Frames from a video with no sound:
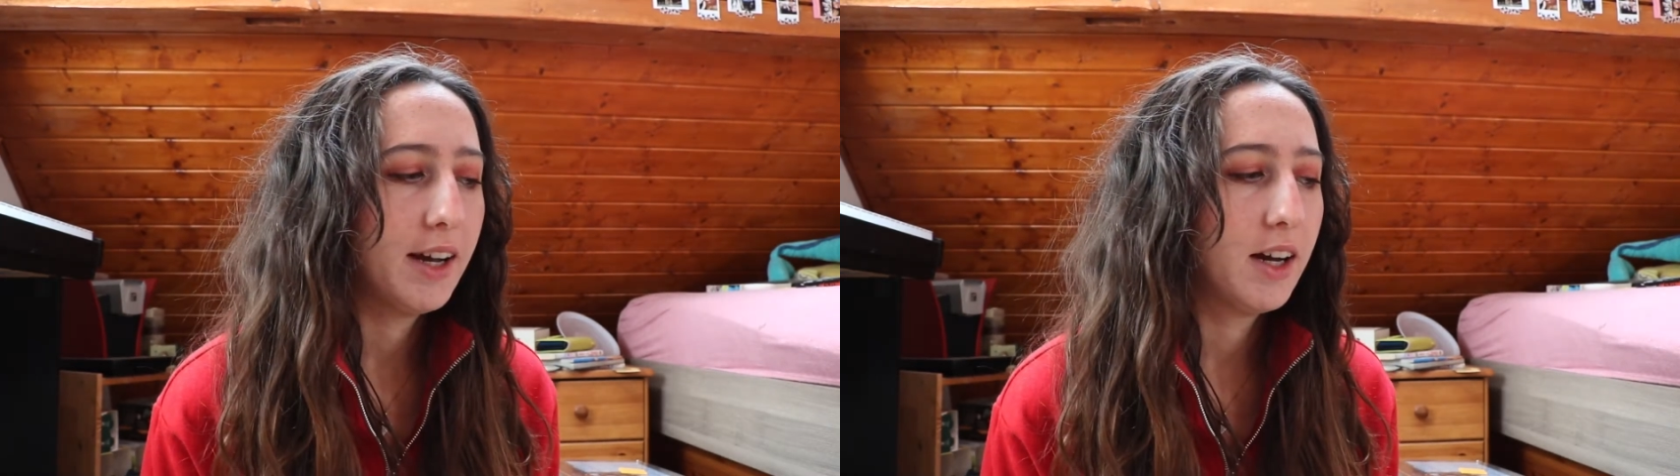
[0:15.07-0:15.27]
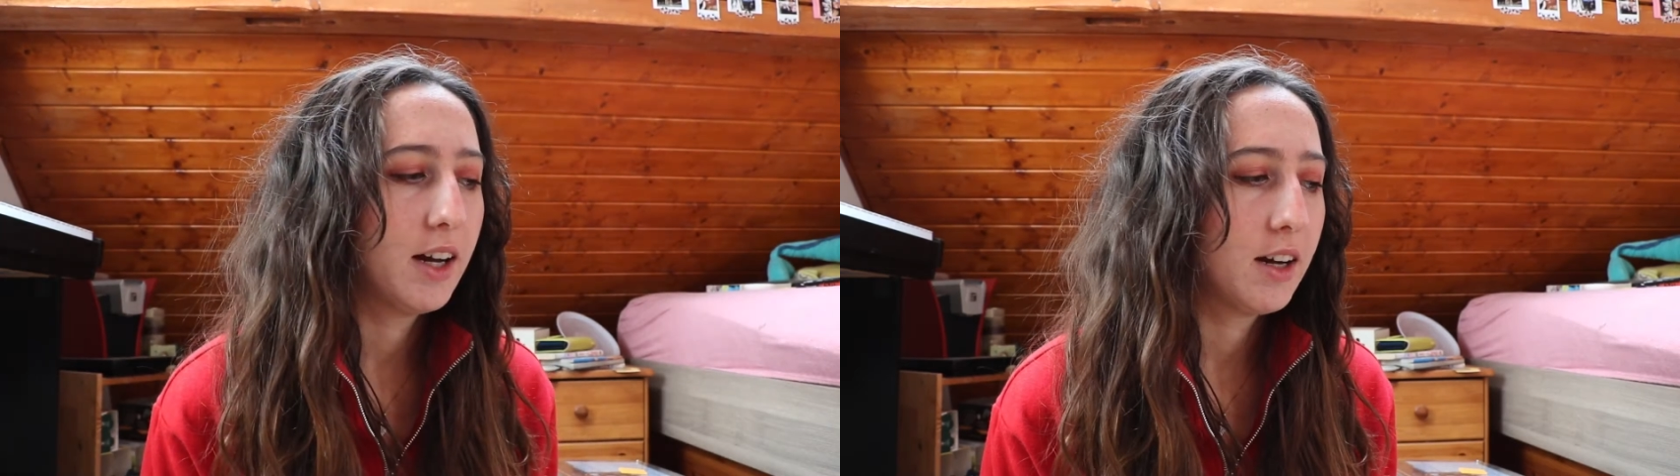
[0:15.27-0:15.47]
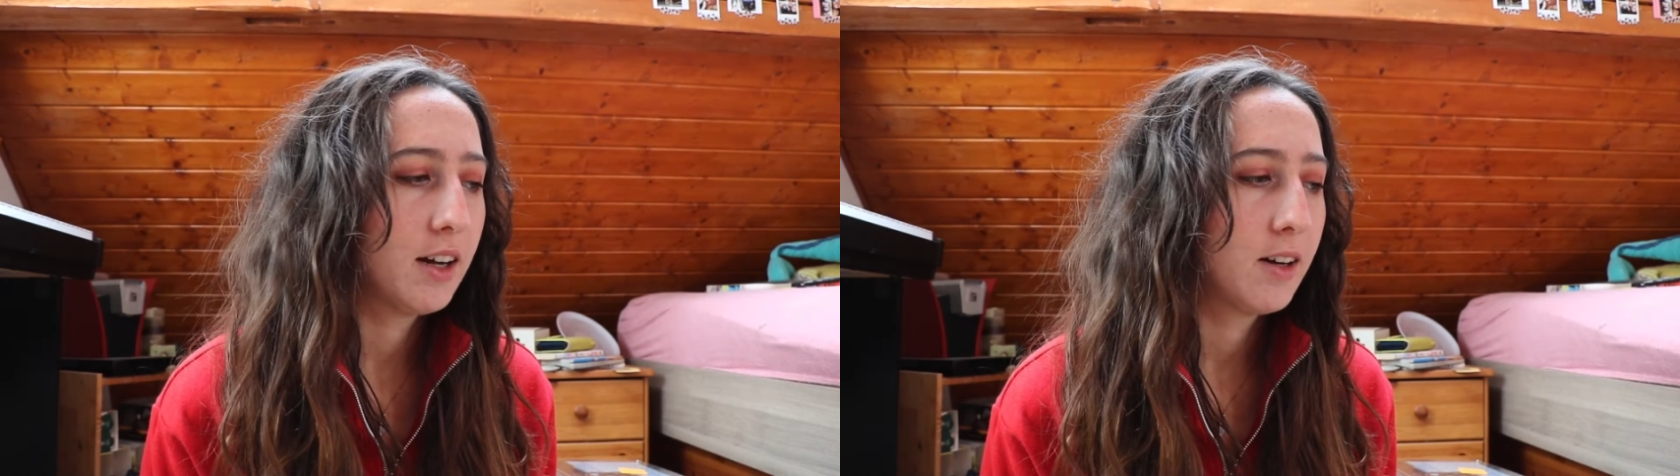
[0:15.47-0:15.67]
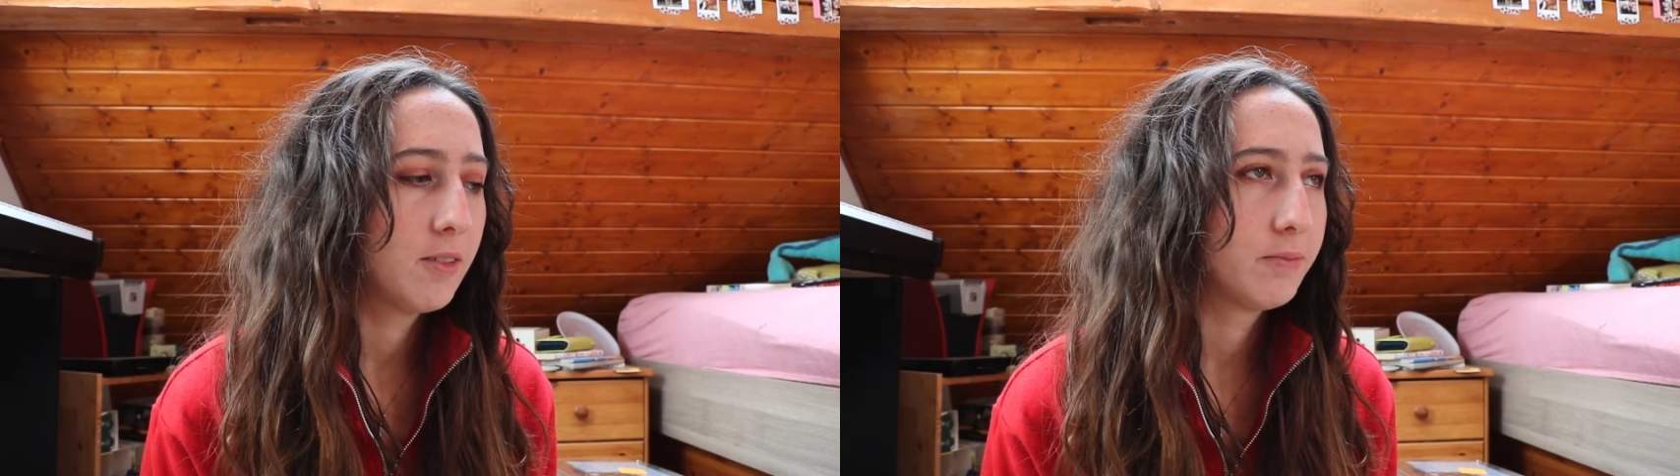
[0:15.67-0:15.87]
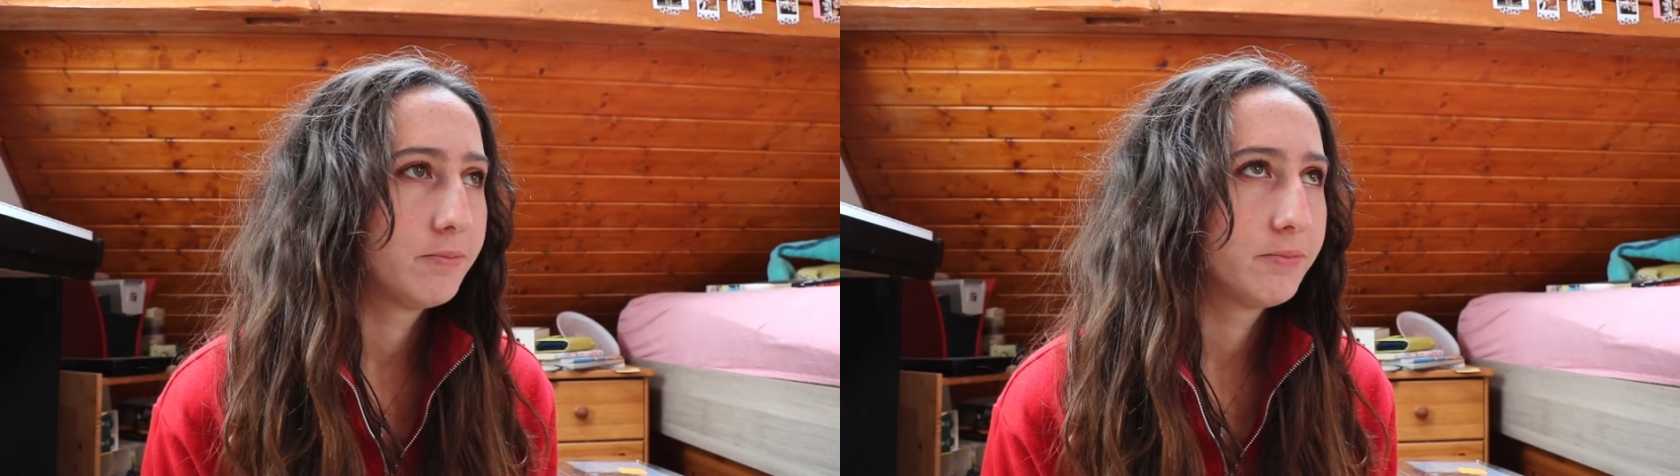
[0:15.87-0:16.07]

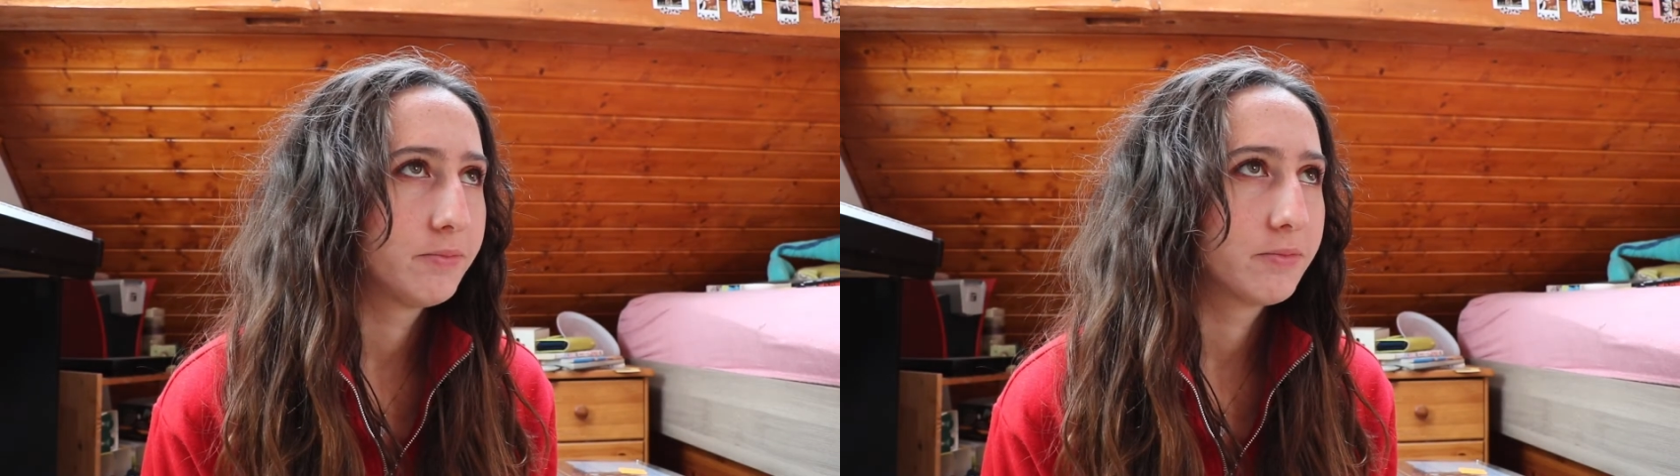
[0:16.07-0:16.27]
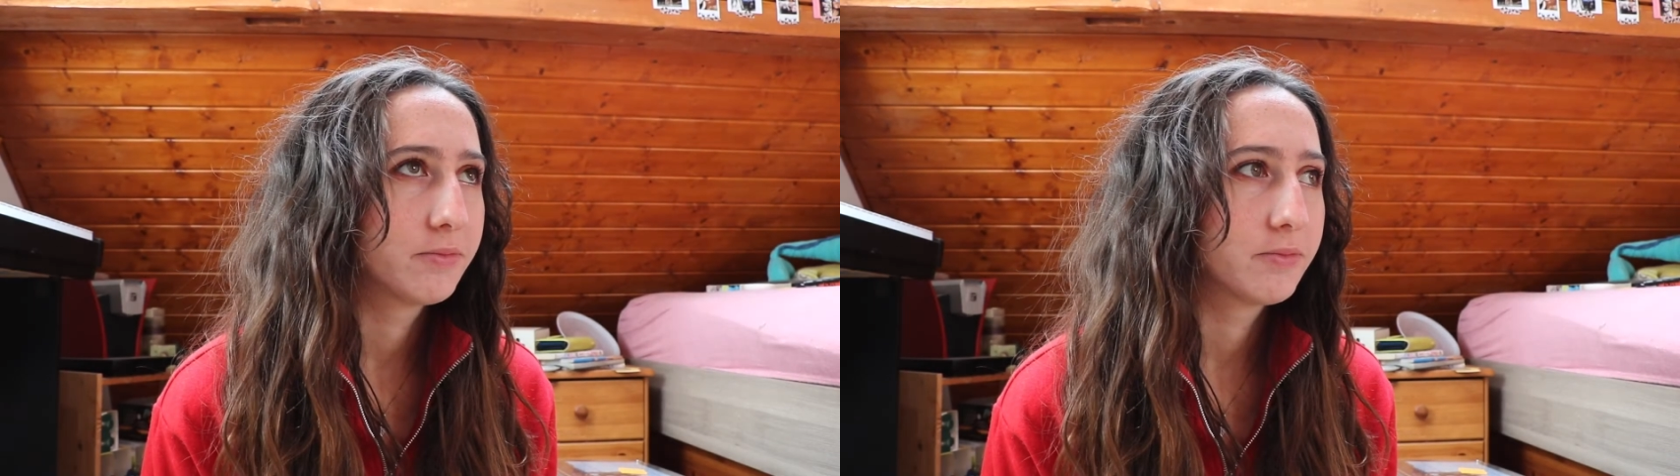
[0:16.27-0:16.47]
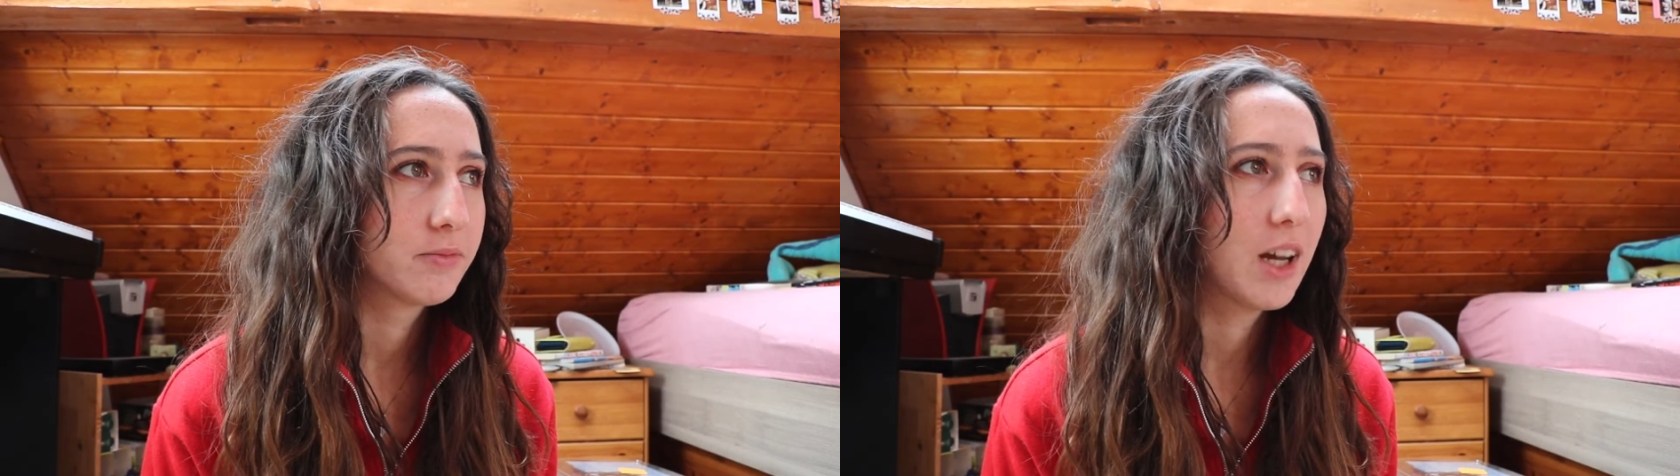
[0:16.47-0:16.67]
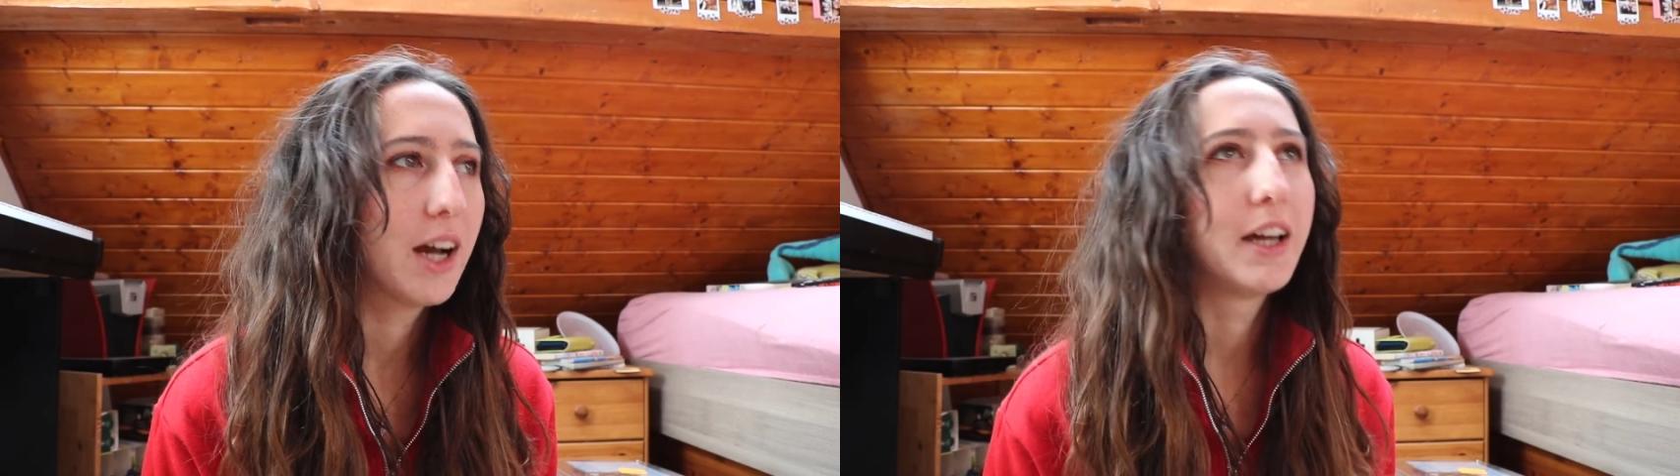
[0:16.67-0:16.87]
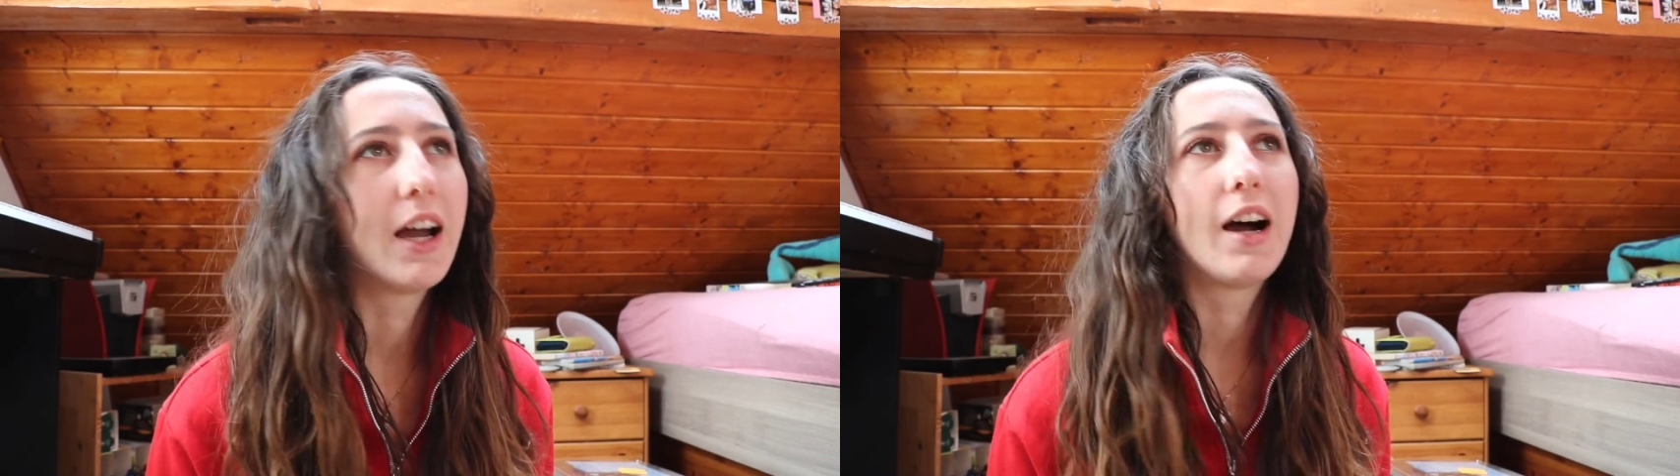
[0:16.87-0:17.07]
I
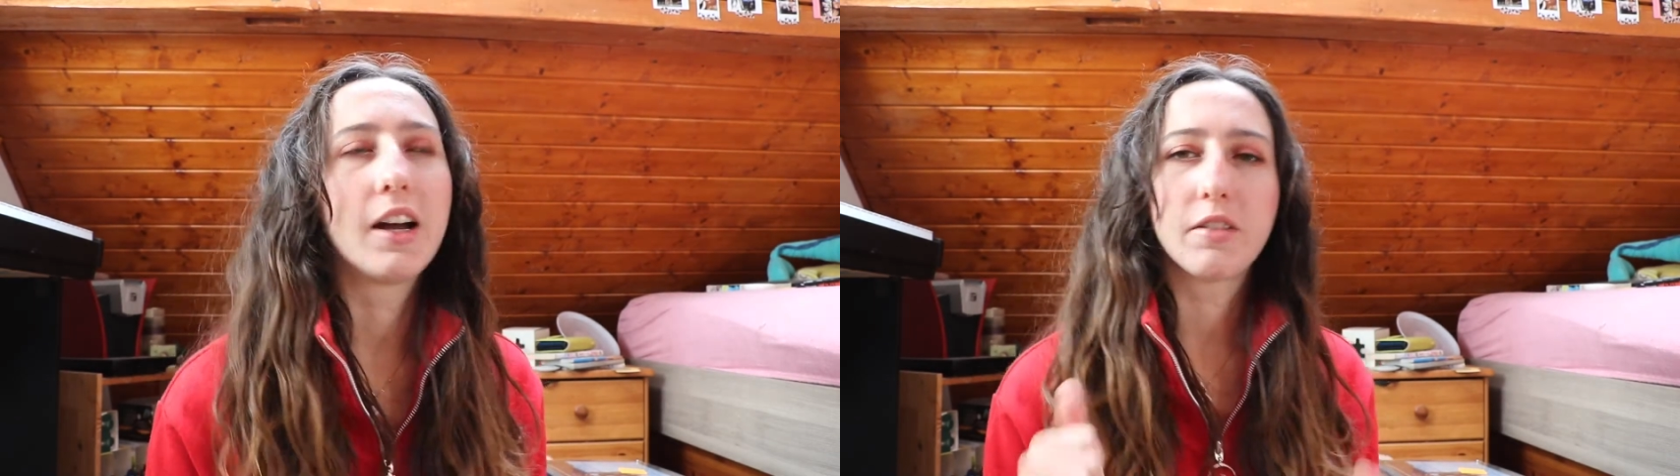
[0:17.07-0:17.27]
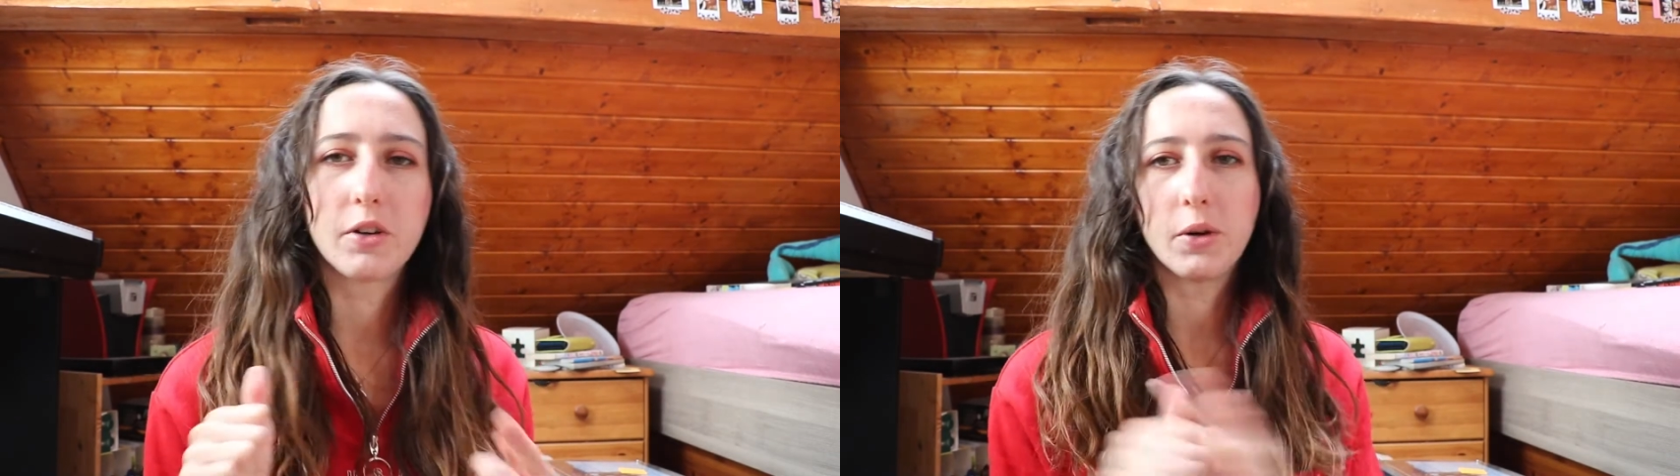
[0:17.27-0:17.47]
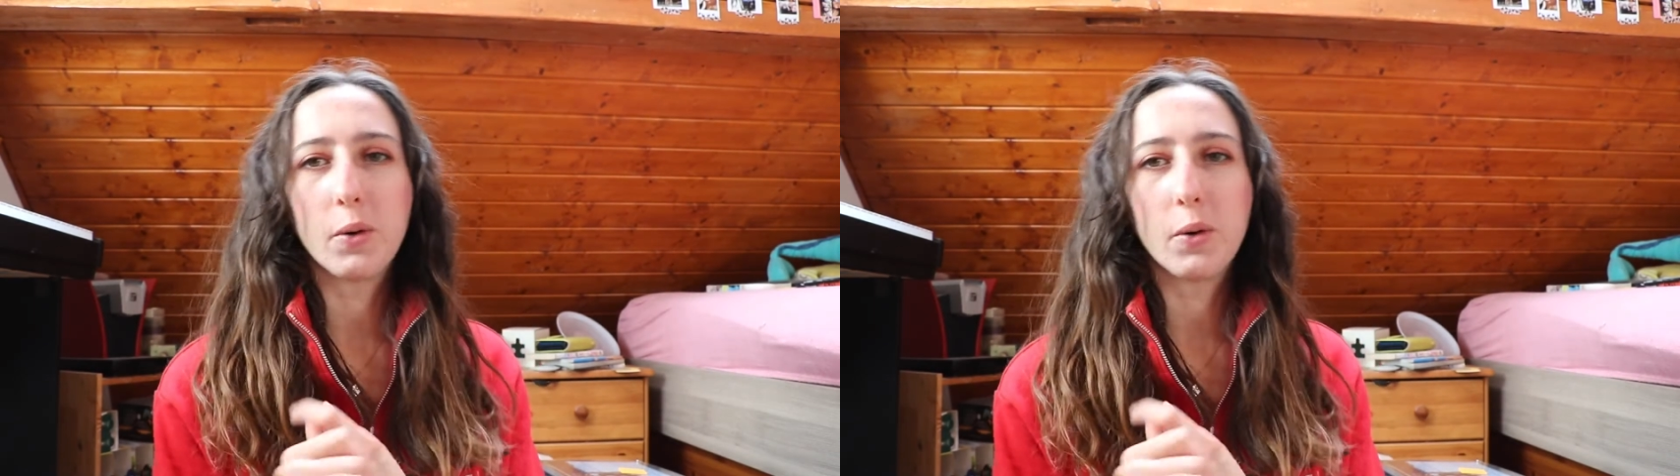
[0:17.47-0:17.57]
either